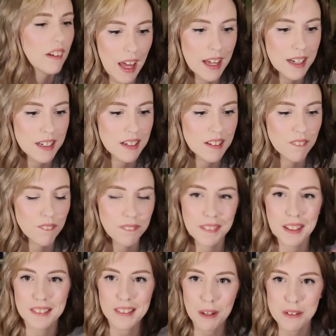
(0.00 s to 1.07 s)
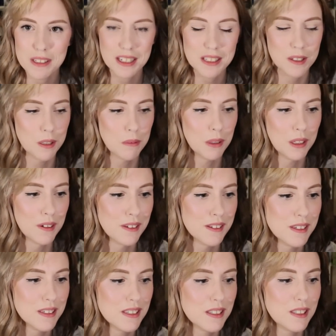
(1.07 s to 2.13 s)
And that was EXO
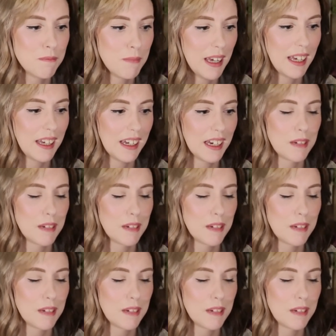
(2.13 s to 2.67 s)
because to me,